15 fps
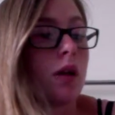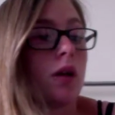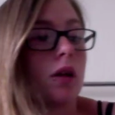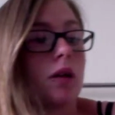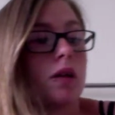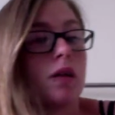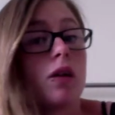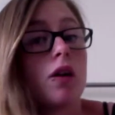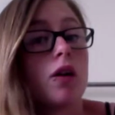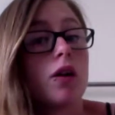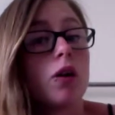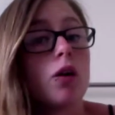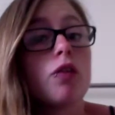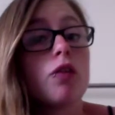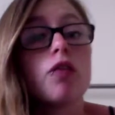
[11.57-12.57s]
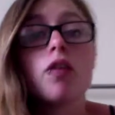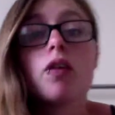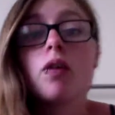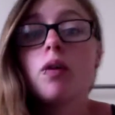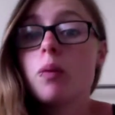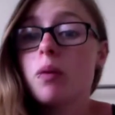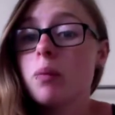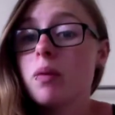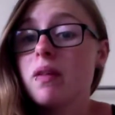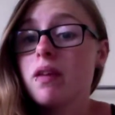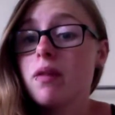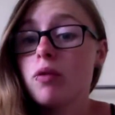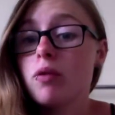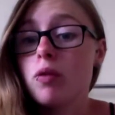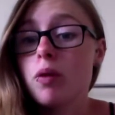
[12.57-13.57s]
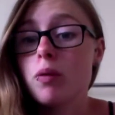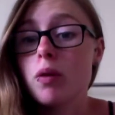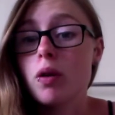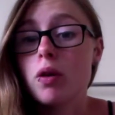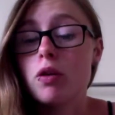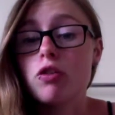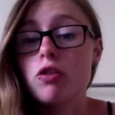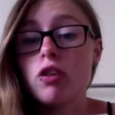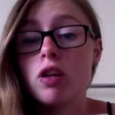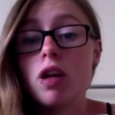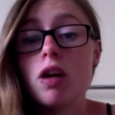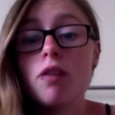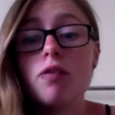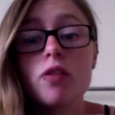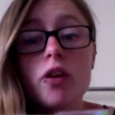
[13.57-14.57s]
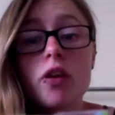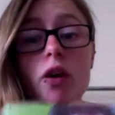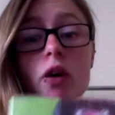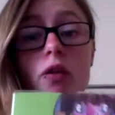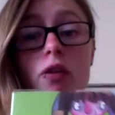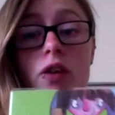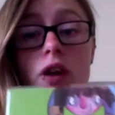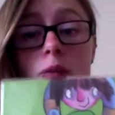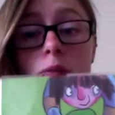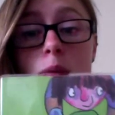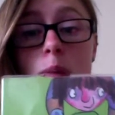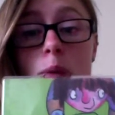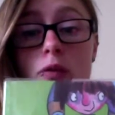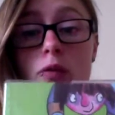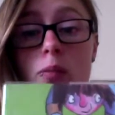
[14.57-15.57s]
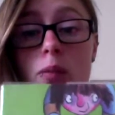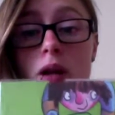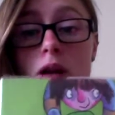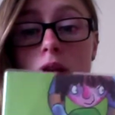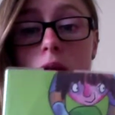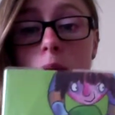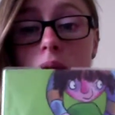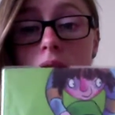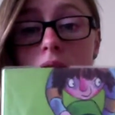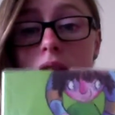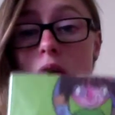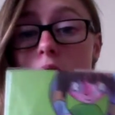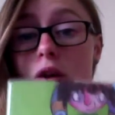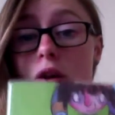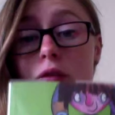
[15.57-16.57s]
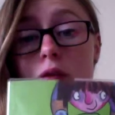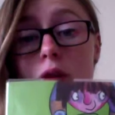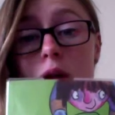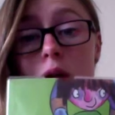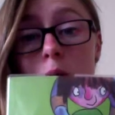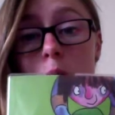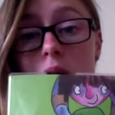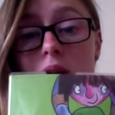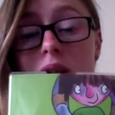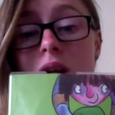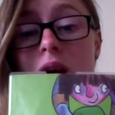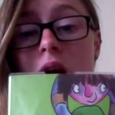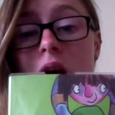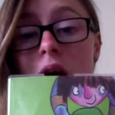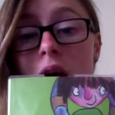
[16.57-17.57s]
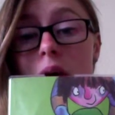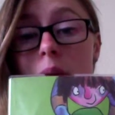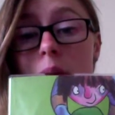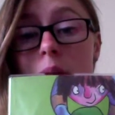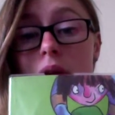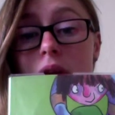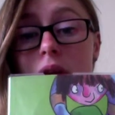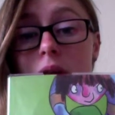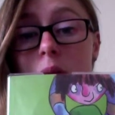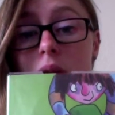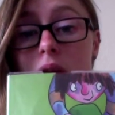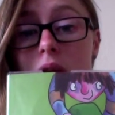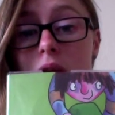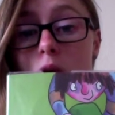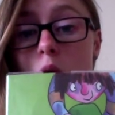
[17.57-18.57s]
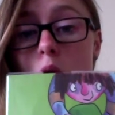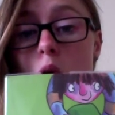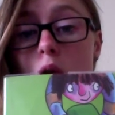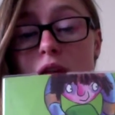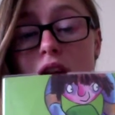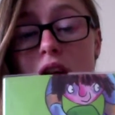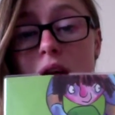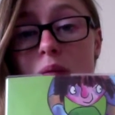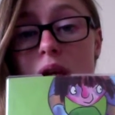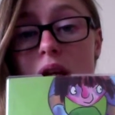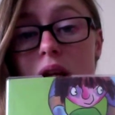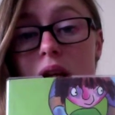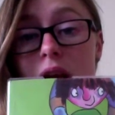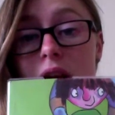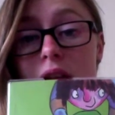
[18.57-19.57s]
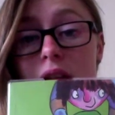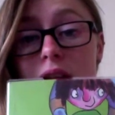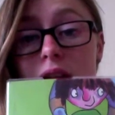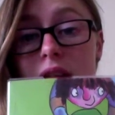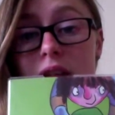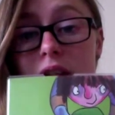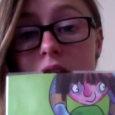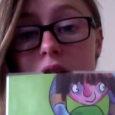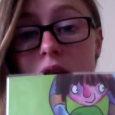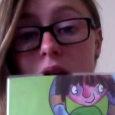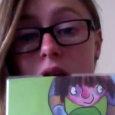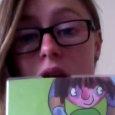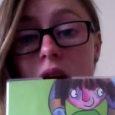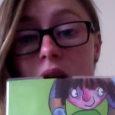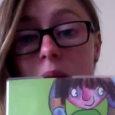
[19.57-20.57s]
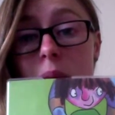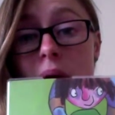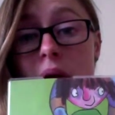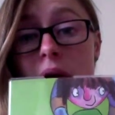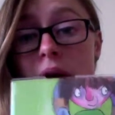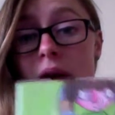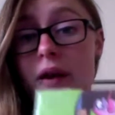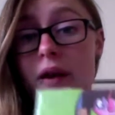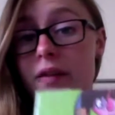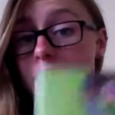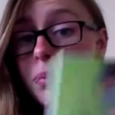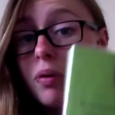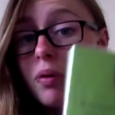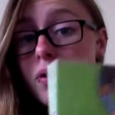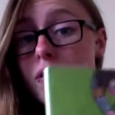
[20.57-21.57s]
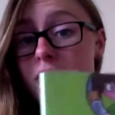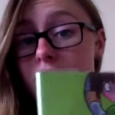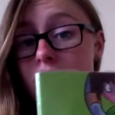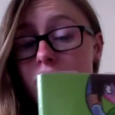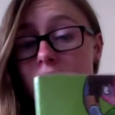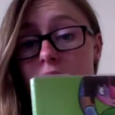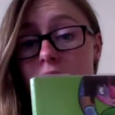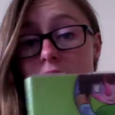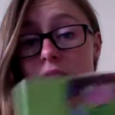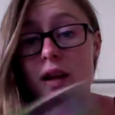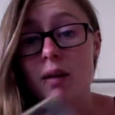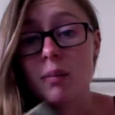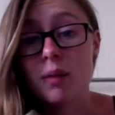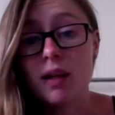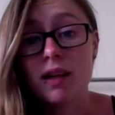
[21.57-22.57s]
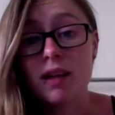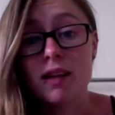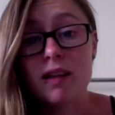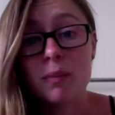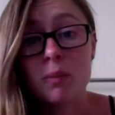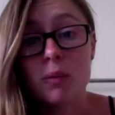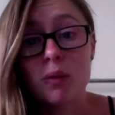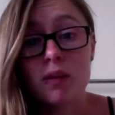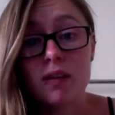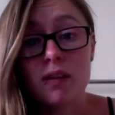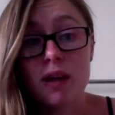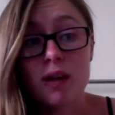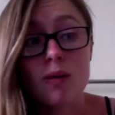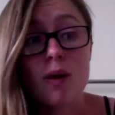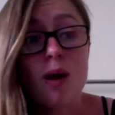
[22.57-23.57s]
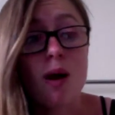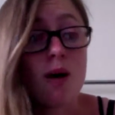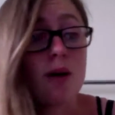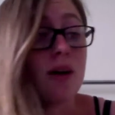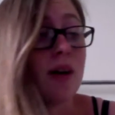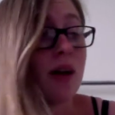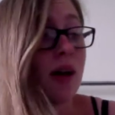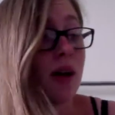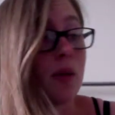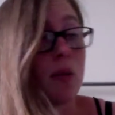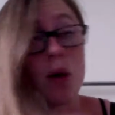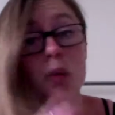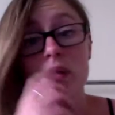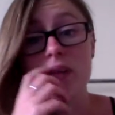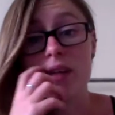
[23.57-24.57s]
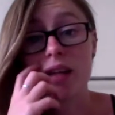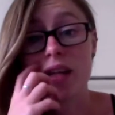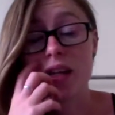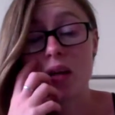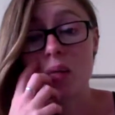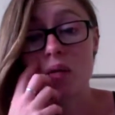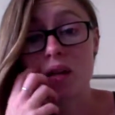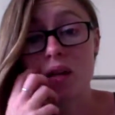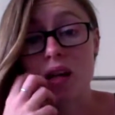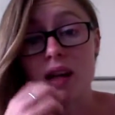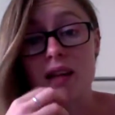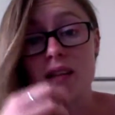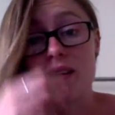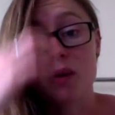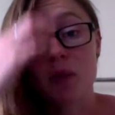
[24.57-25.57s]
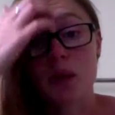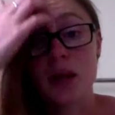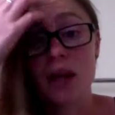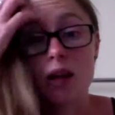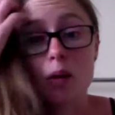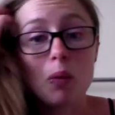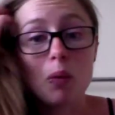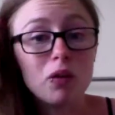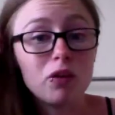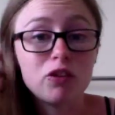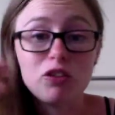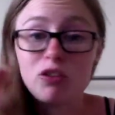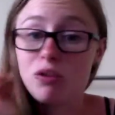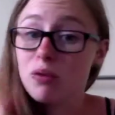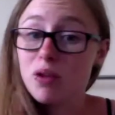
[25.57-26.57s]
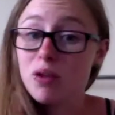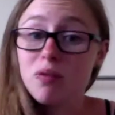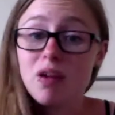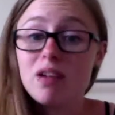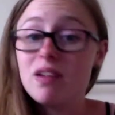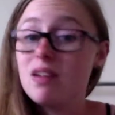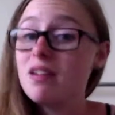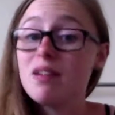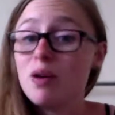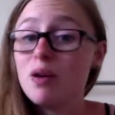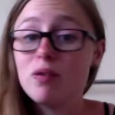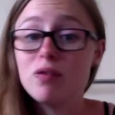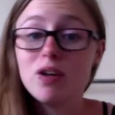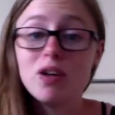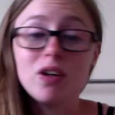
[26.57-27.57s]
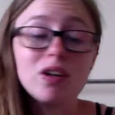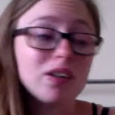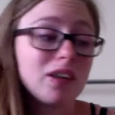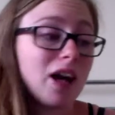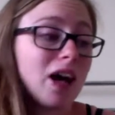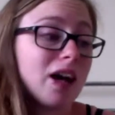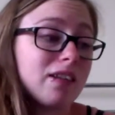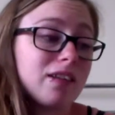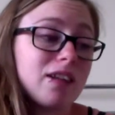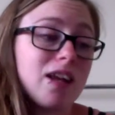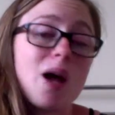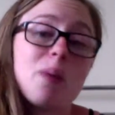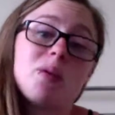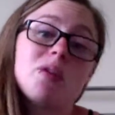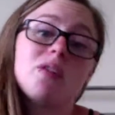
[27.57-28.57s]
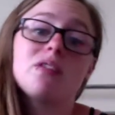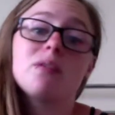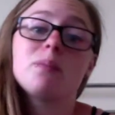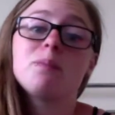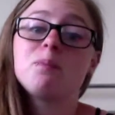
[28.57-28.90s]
Starting off with my seven-year-old though, she loved a Horrid Henry book from last week, so I asked for another one. This week I've got Horrid Henry and The Secret Club. It's surprising just how many of these books there are. I was thinking I was going to end up getting a one that she'd already read, and so far that hasn't happened.